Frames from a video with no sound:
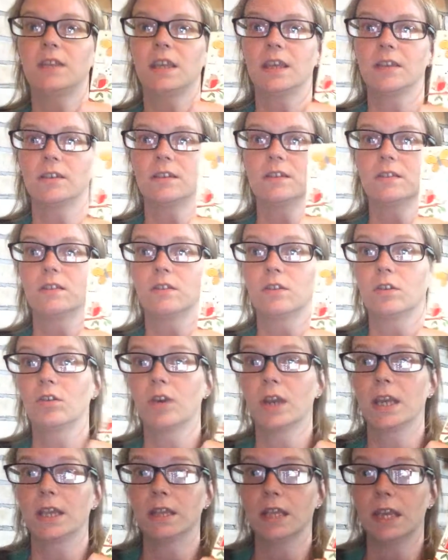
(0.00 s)
think this is a
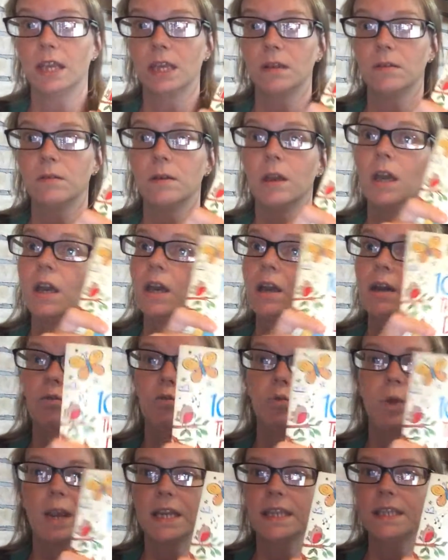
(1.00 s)
great
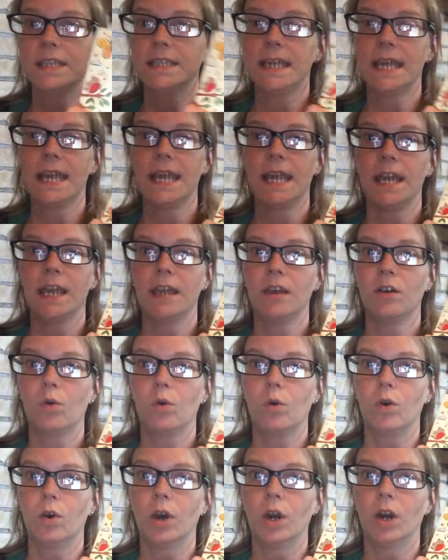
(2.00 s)
rainy day
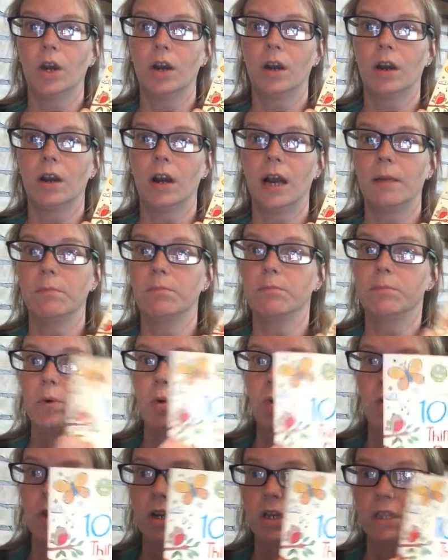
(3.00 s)
or I'm
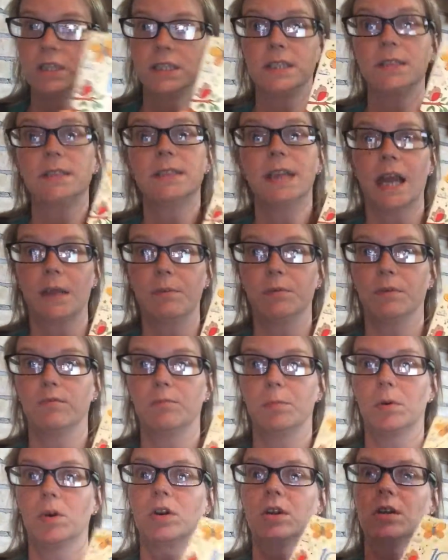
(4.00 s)
bored type
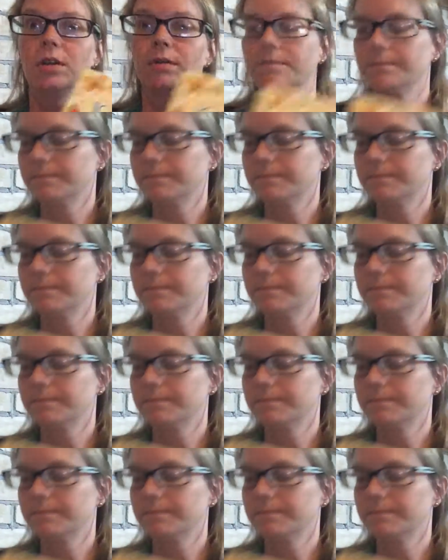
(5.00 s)
of book.